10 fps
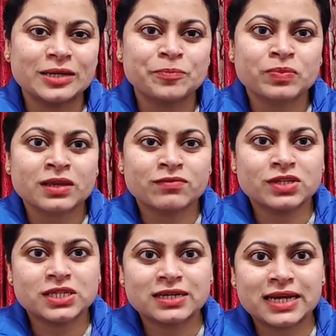which
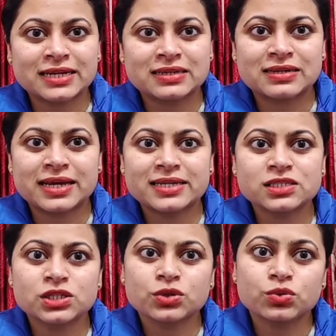are titled as
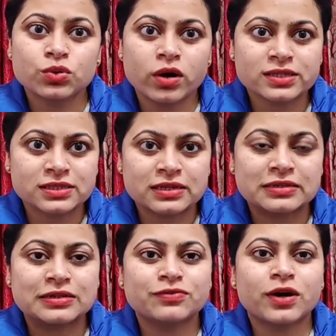Who Goes There,
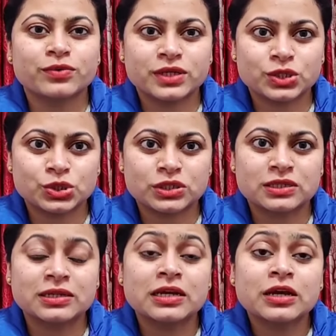Foundation,
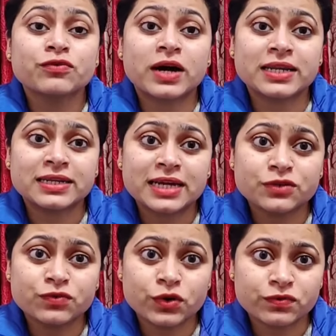Fahrenheit
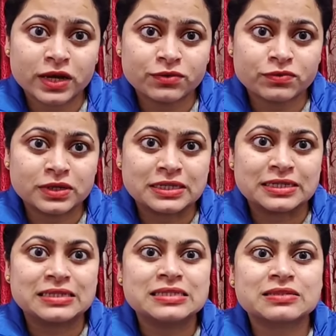451,
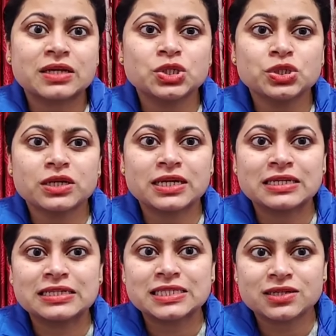Stranger in a
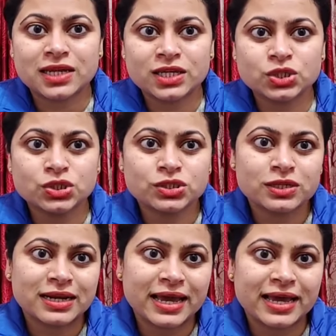Strange
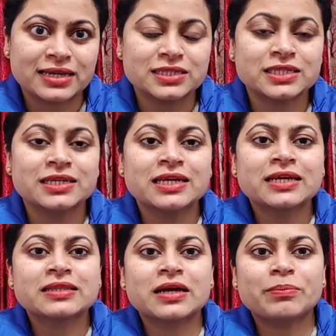Land,
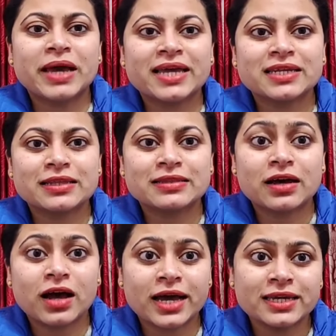The Man in the
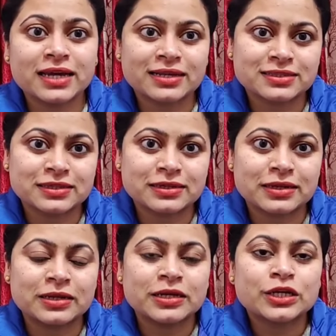High Castle,
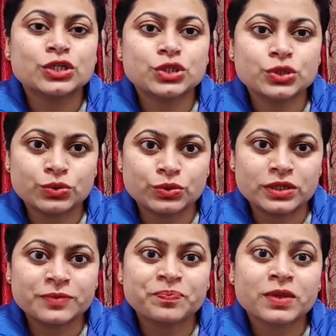Dune,
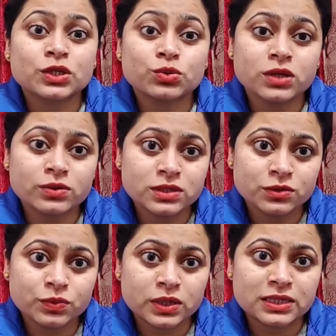
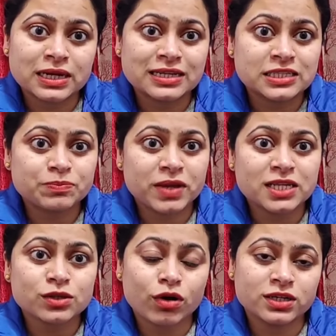2001 A Space
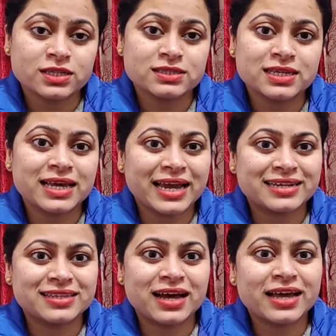Odyssey, and
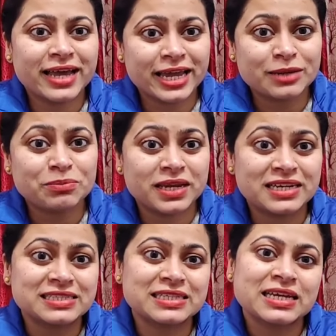The Handmaid's
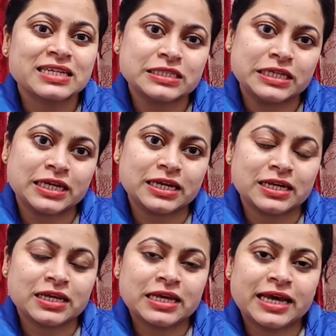Tale.
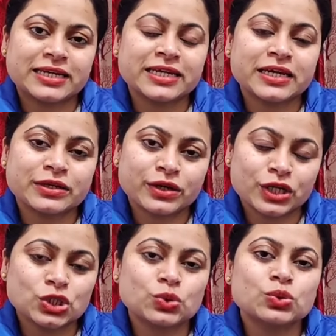And I encourage
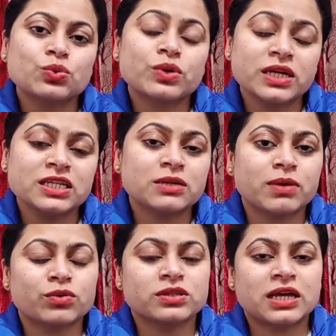you to read
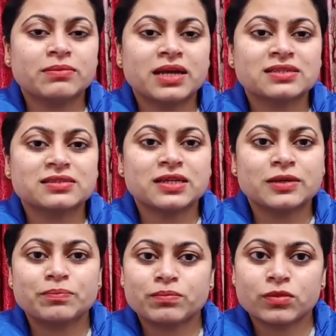about them, as they
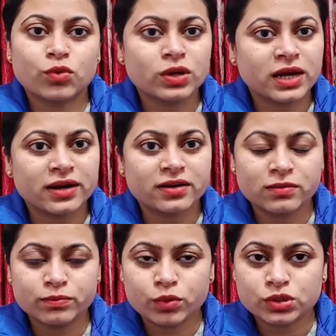all are
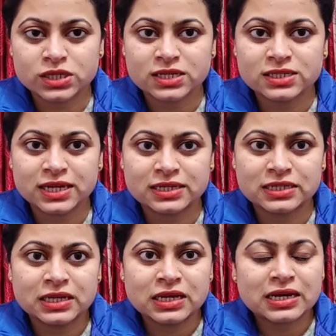important and
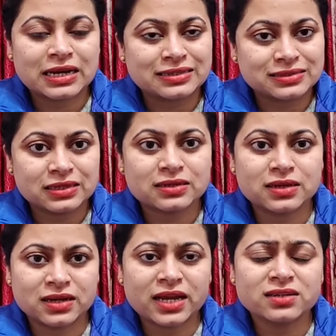classic,
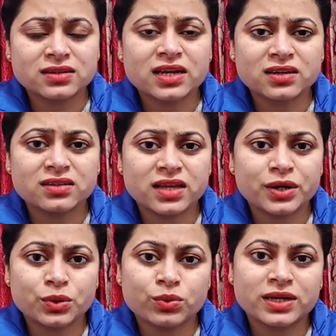and they are
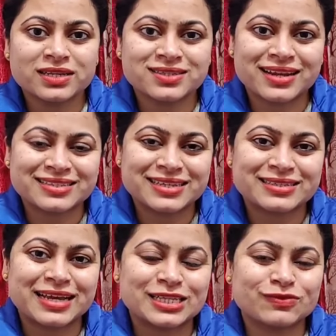known as classic
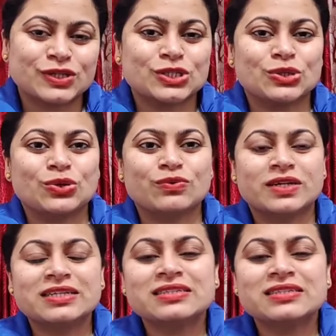science fiction novels.